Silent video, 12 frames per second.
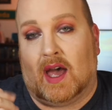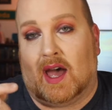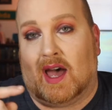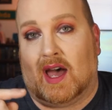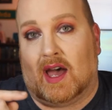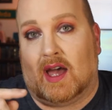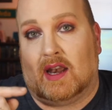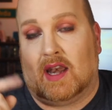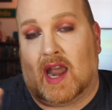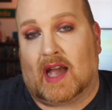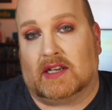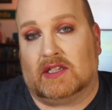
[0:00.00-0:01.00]

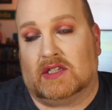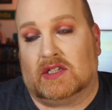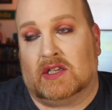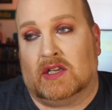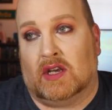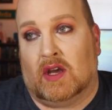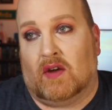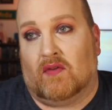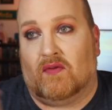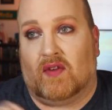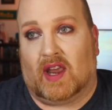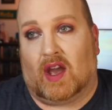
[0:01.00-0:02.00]
Next
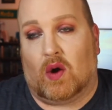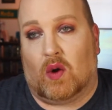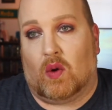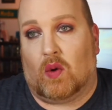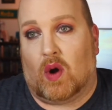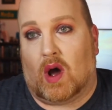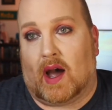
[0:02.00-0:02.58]
video